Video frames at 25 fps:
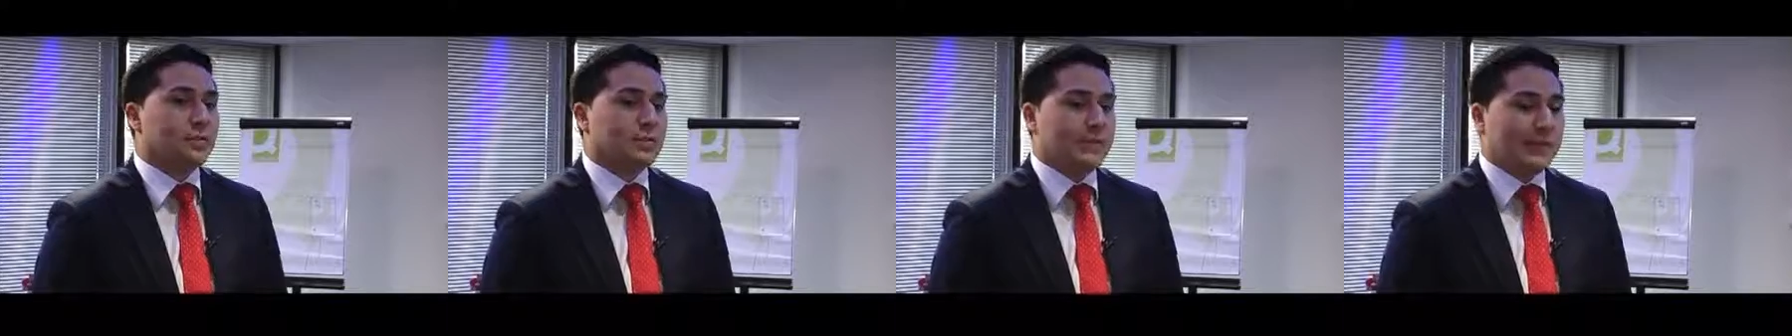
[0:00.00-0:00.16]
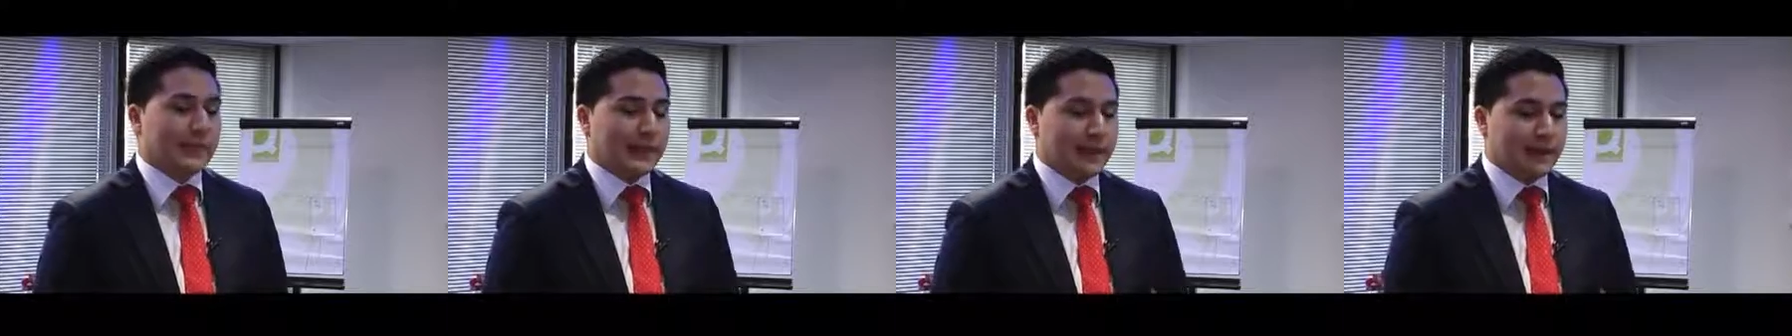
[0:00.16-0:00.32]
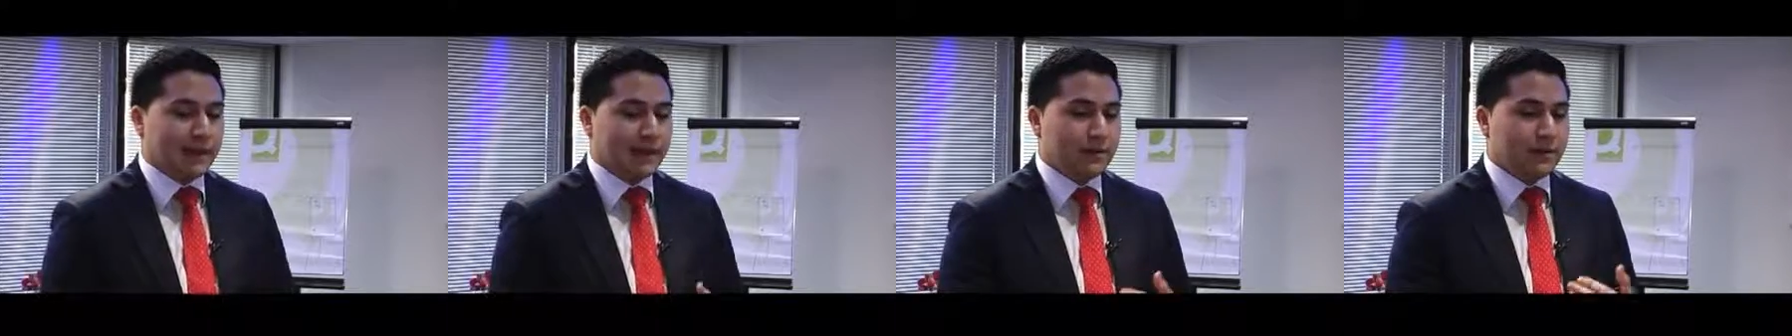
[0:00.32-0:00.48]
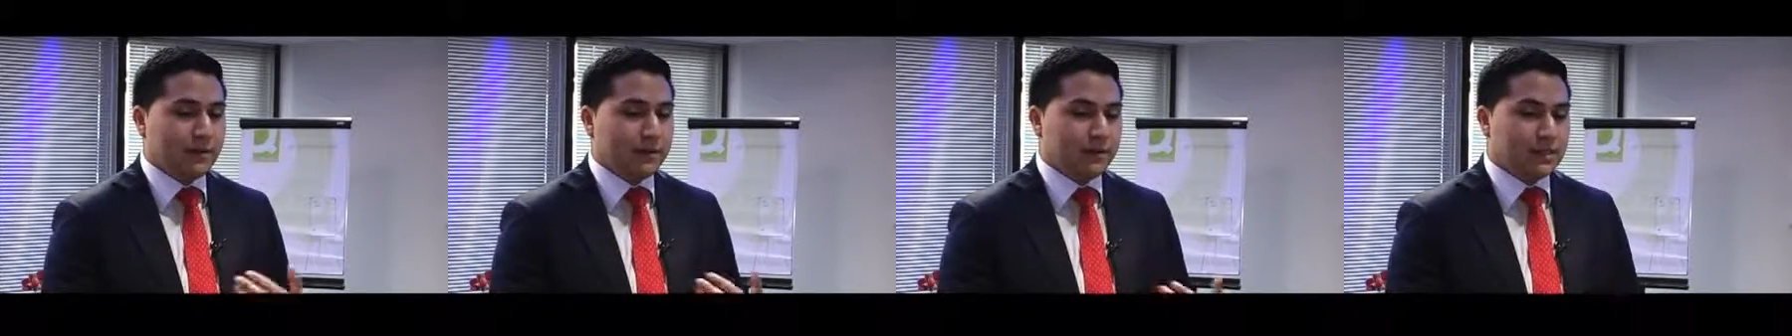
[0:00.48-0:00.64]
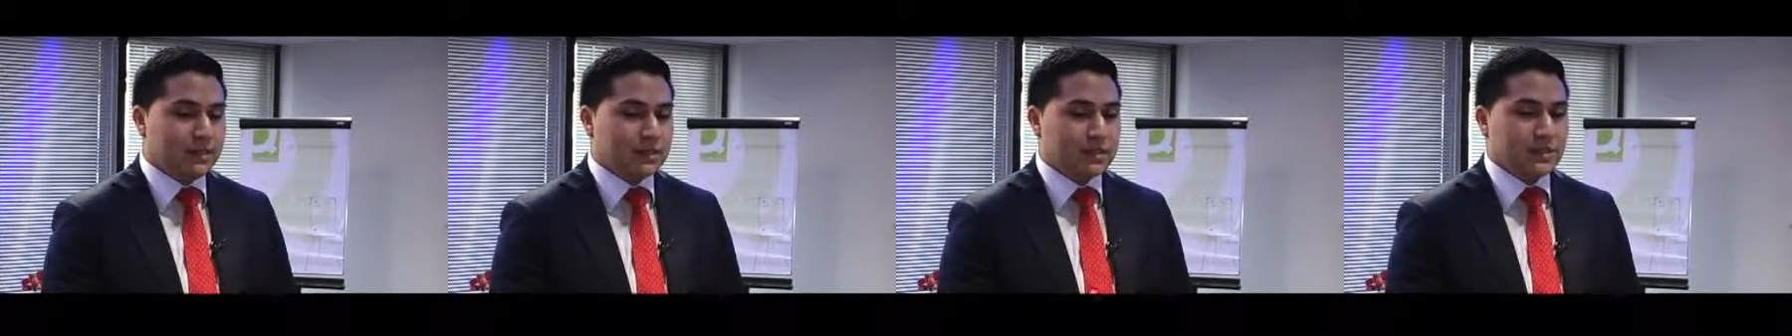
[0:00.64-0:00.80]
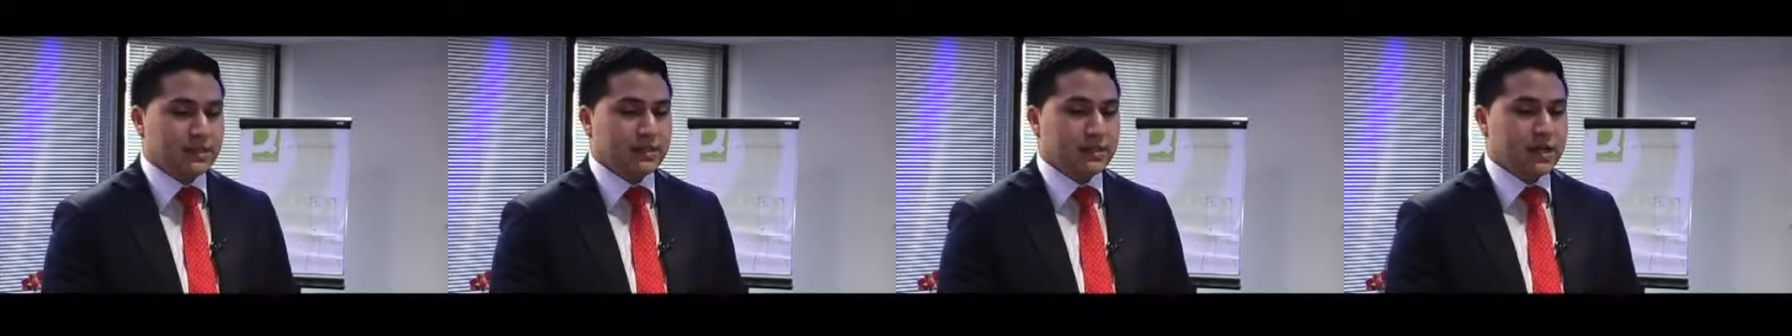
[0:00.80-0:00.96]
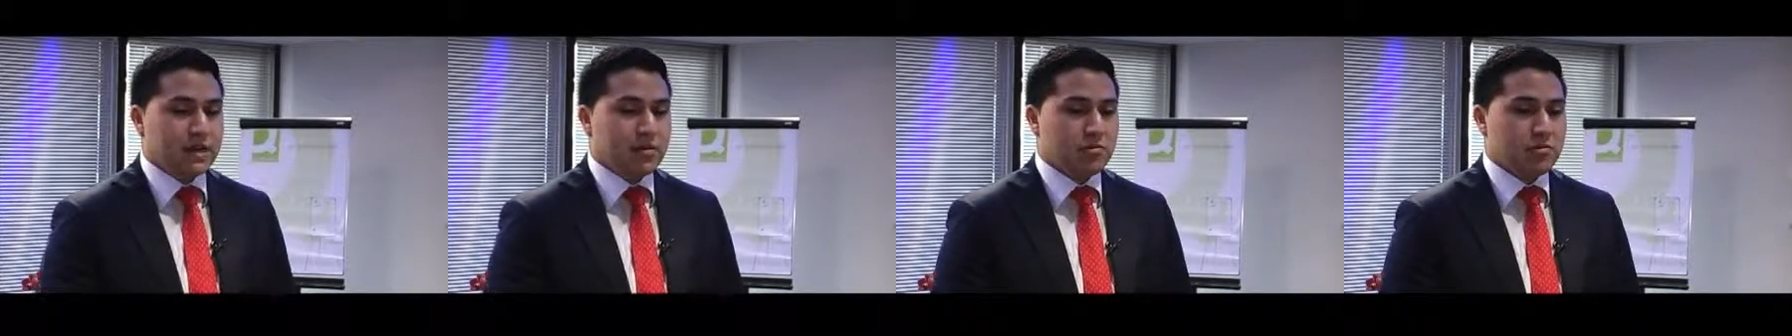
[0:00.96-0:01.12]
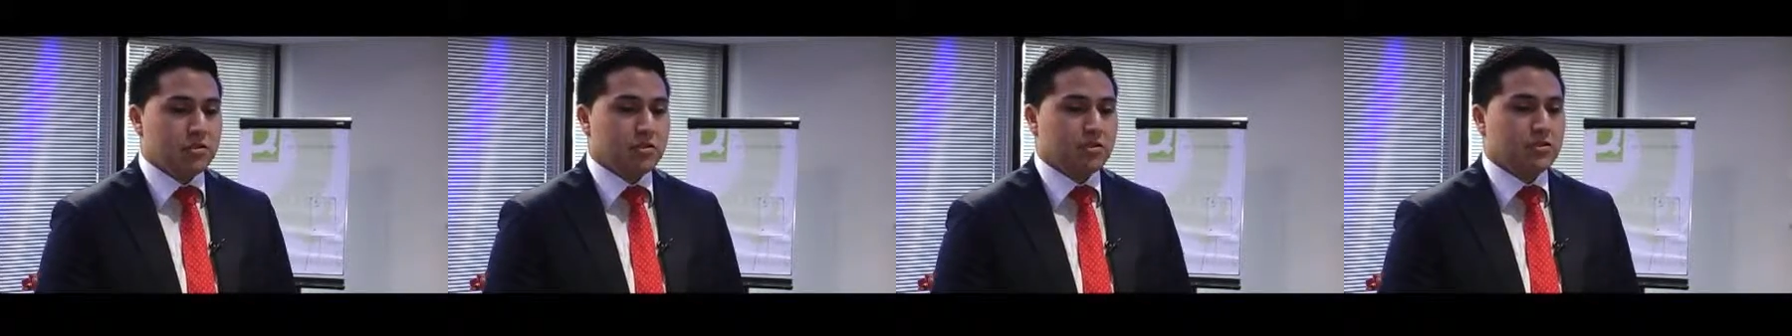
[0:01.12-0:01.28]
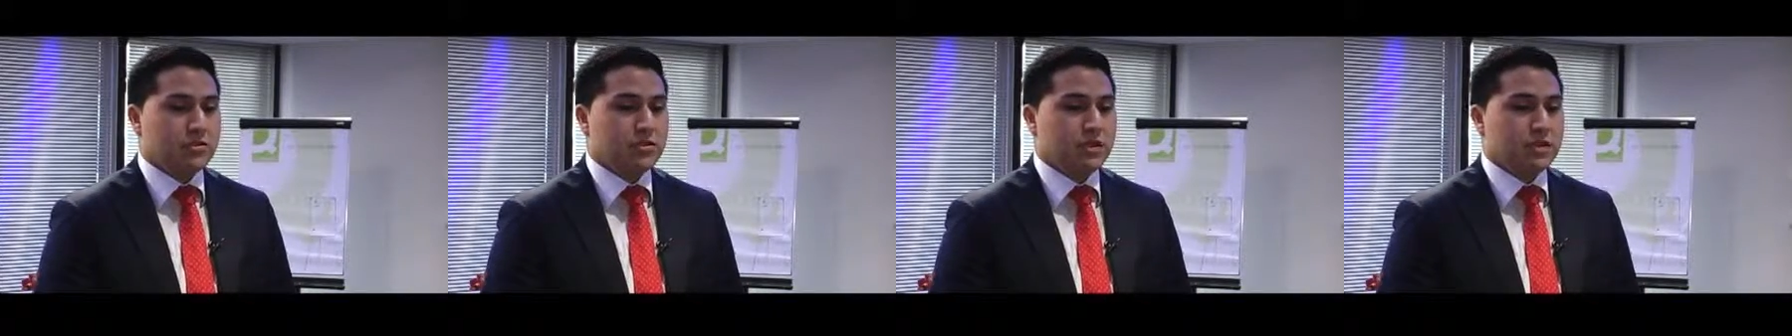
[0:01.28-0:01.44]
play with the
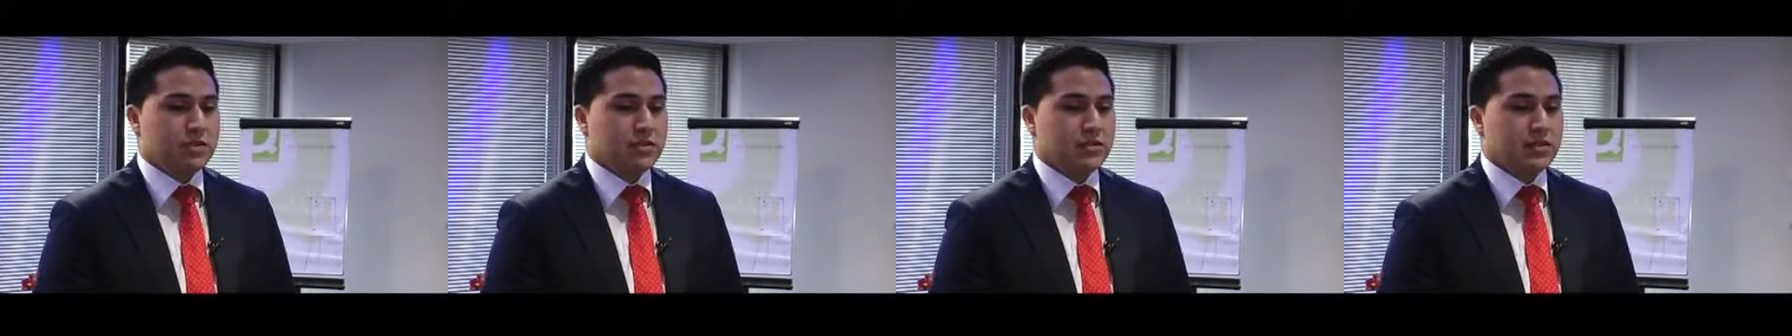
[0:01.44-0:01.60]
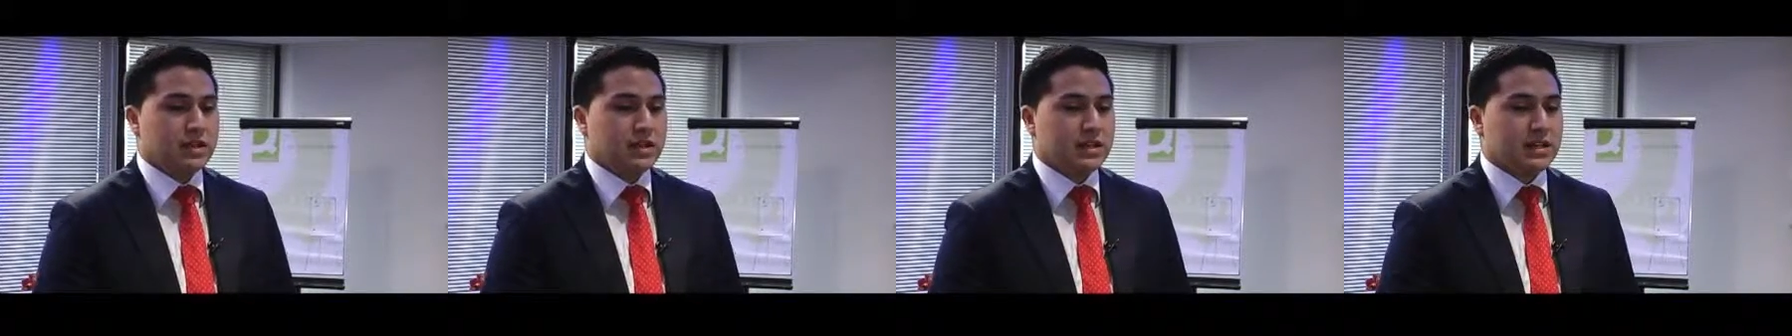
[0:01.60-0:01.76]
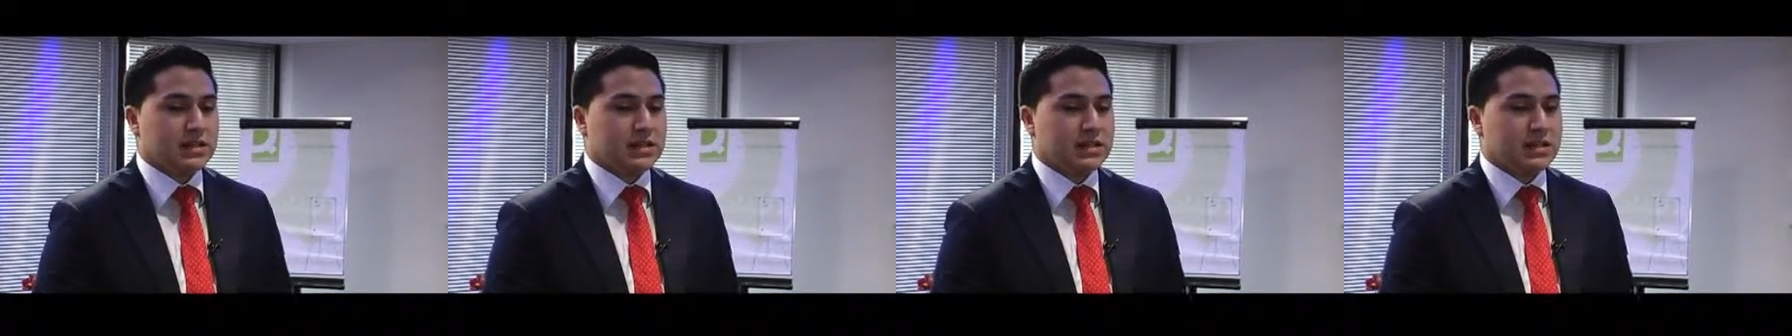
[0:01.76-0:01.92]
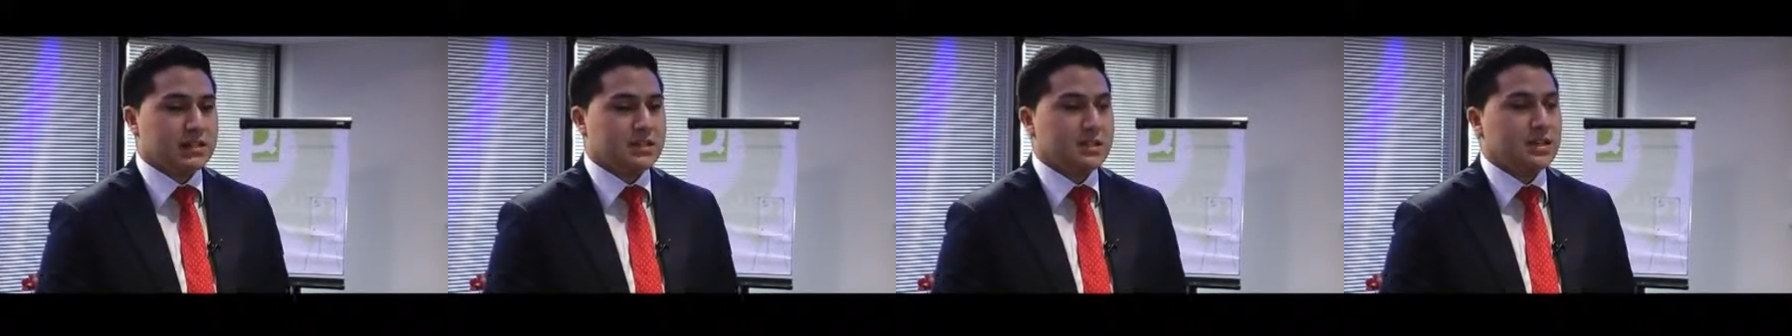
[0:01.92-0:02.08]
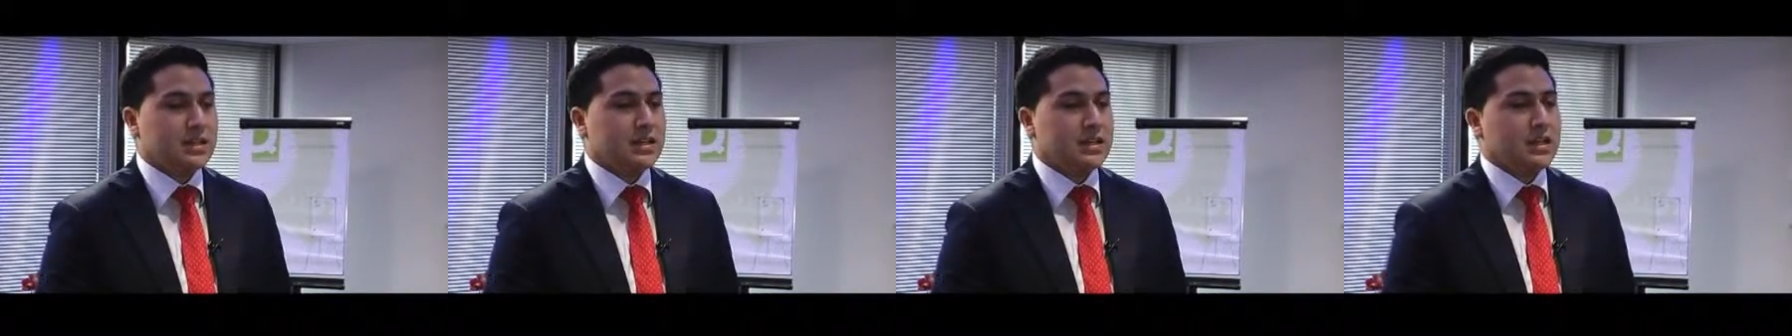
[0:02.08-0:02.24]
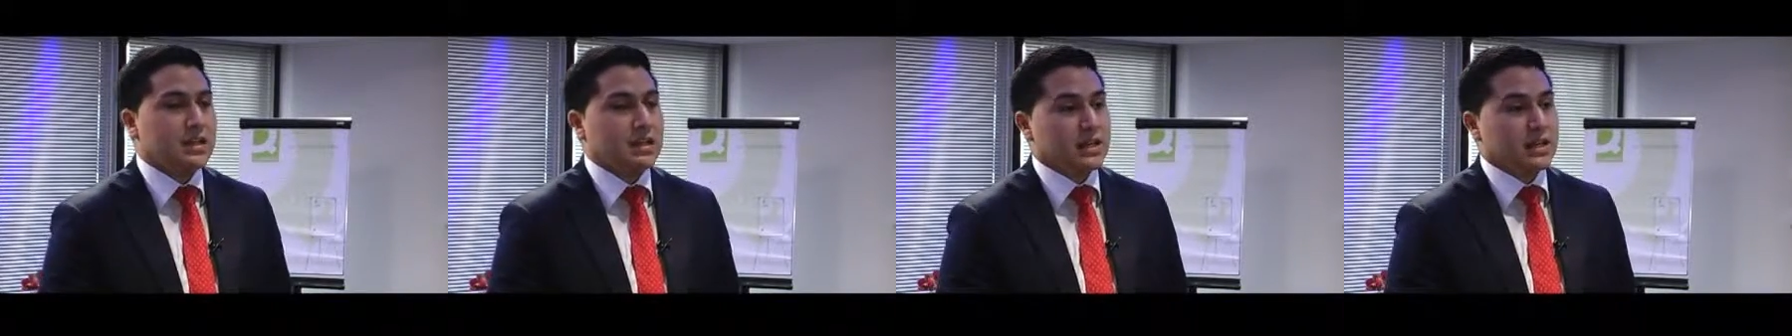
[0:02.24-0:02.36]
scenario that you're going to see,